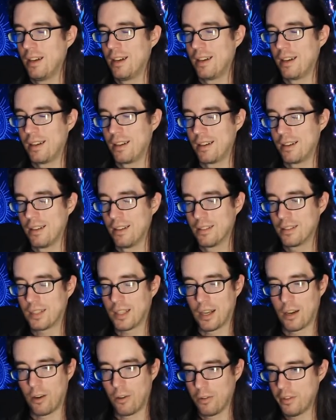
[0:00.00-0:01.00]
Uh, it's
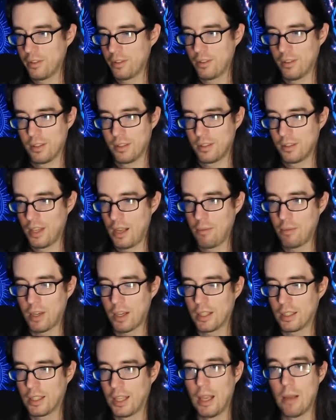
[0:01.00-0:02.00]
got all the, the same
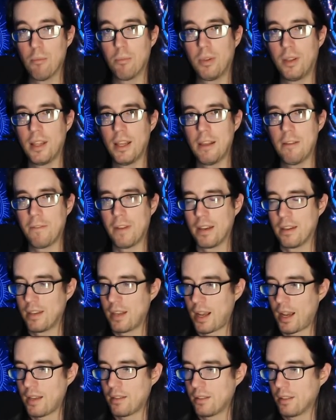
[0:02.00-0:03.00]
kind of gameplay,
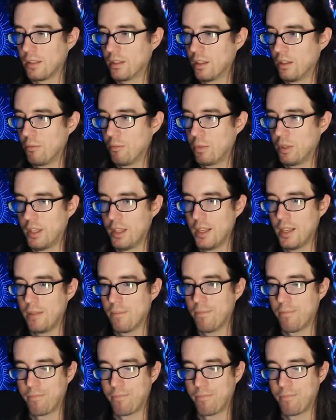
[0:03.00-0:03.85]
fantastic gunplay,